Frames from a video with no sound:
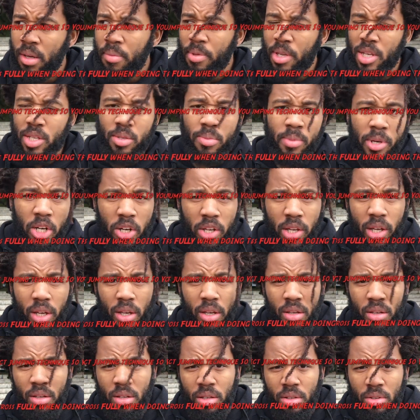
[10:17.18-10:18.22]
That's about it.
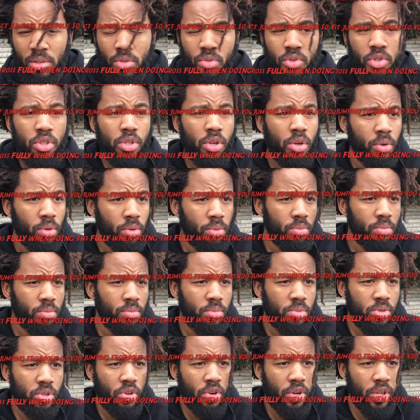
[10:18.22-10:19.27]
Also,
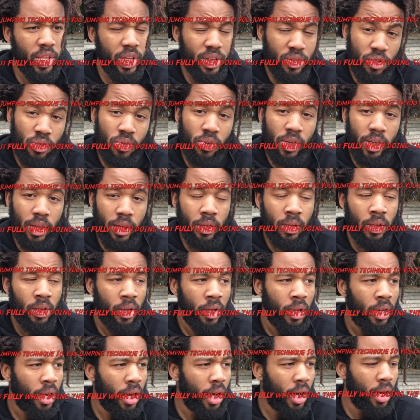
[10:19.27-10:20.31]
sorry, that's not it.
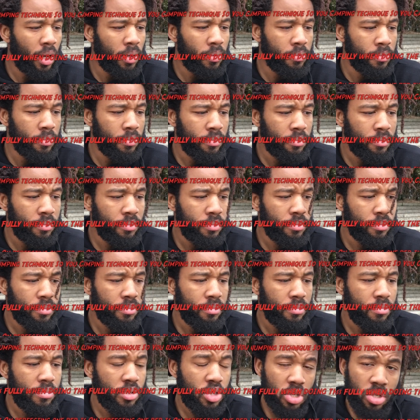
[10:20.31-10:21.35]

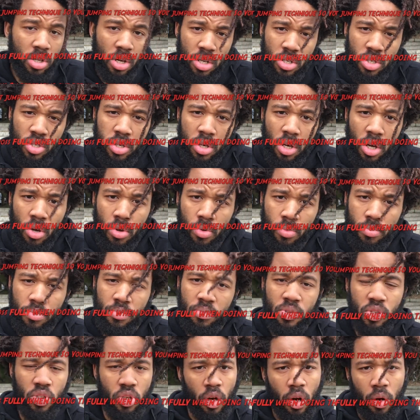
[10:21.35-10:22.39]
Start slow.
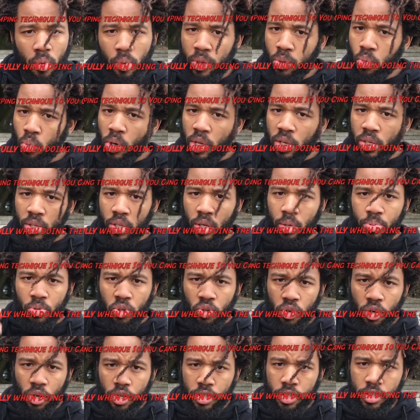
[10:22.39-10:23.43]
Start with one dub
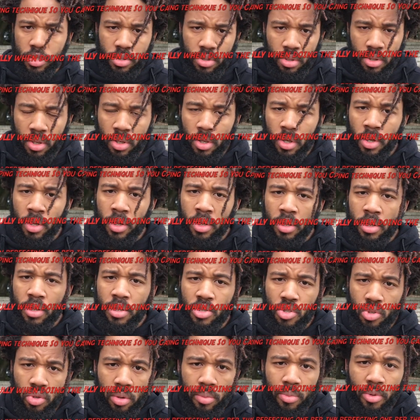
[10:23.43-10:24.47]
cross,
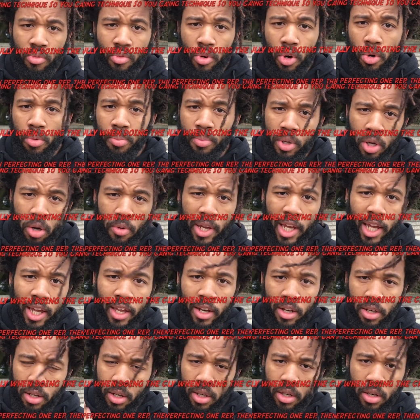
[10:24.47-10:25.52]
stop the rope, go
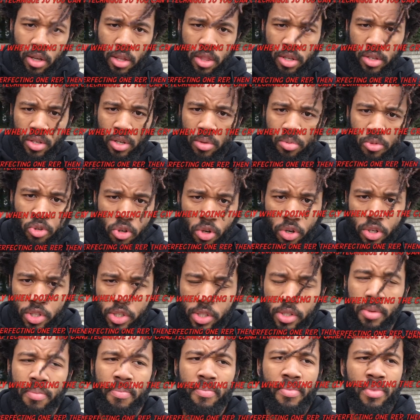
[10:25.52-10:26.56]
again, another dub
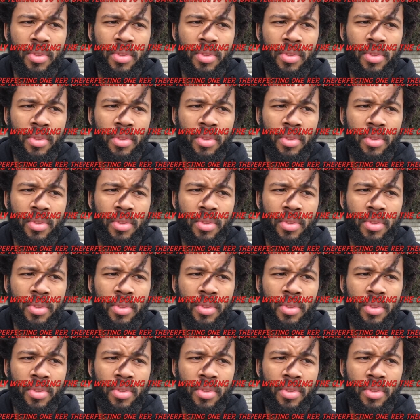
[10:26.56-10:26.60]
cross.